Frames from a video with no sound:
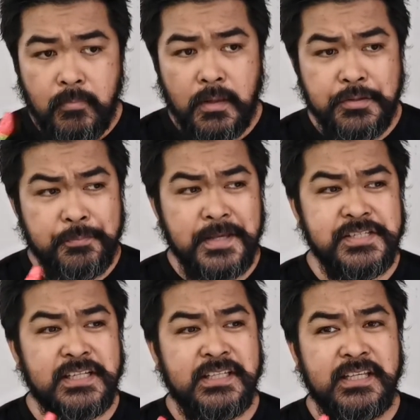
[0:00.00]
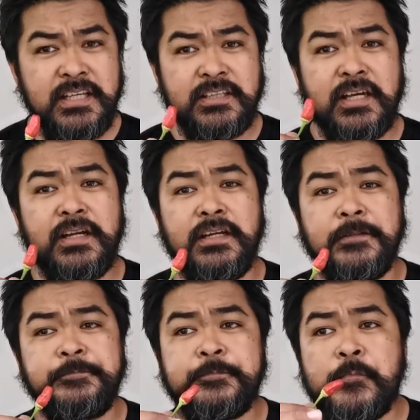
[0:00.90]
you basically eat at
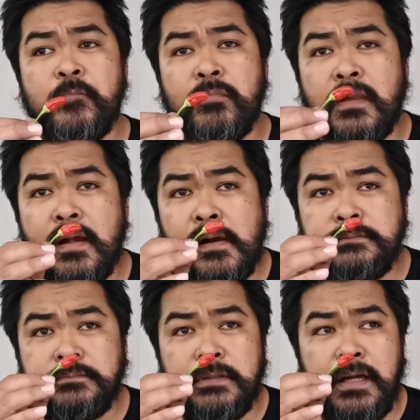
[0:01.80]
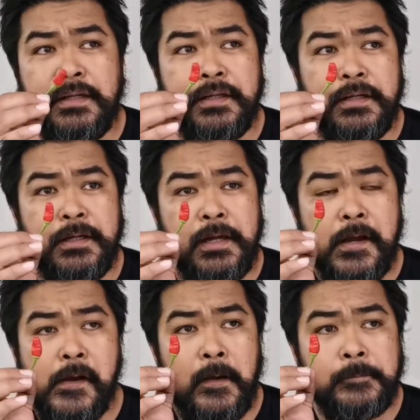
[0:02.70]

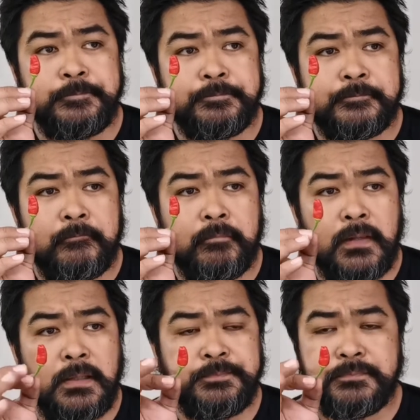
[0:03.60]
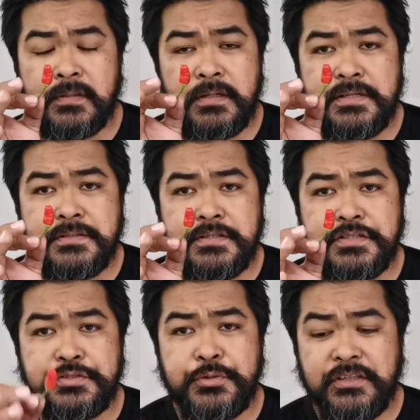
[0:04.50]
a
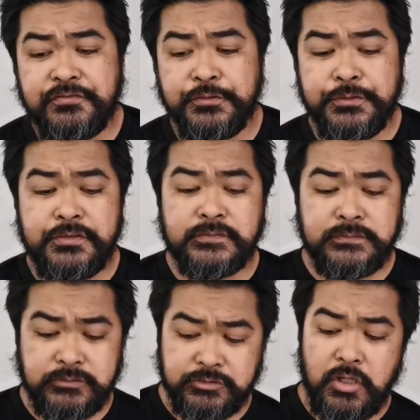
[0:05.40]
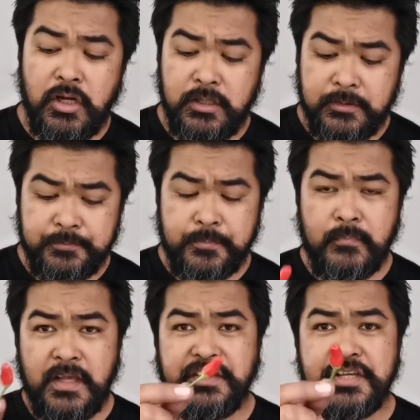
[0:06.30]
street food stall,
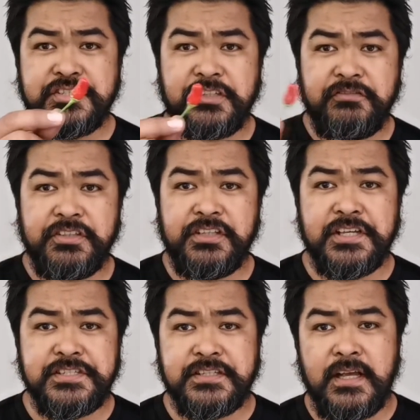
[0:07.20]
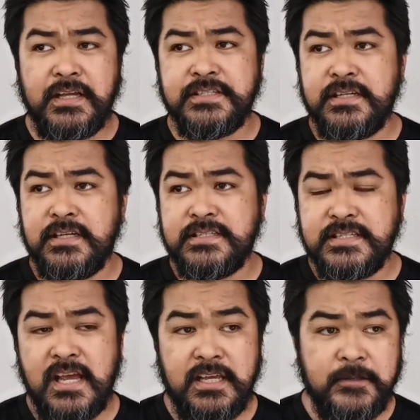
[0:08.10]
and they serve you this as a
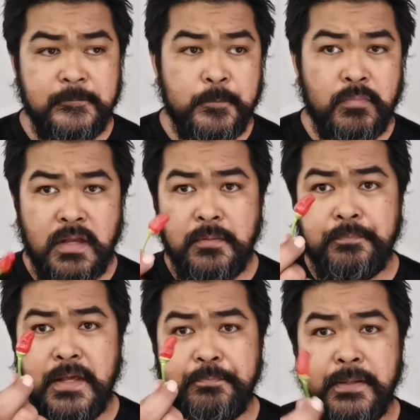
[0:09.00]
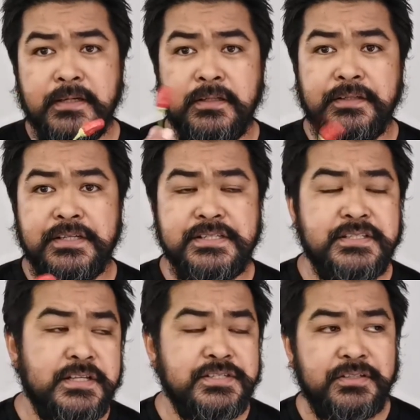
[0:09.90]
side. They pickle this and
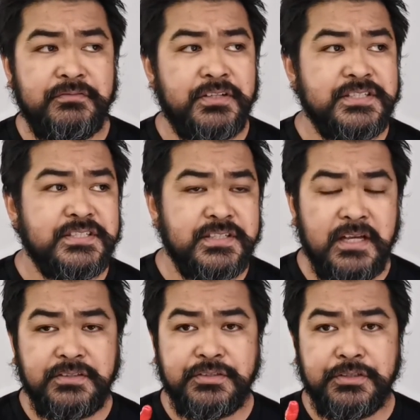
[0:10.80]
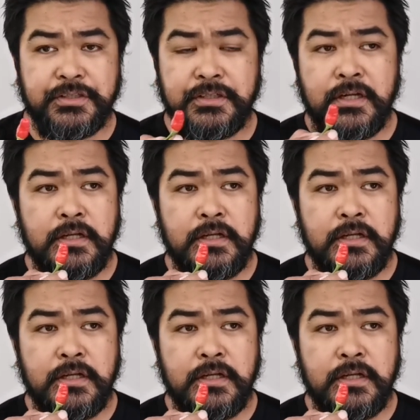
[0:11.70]
they serve you as a side to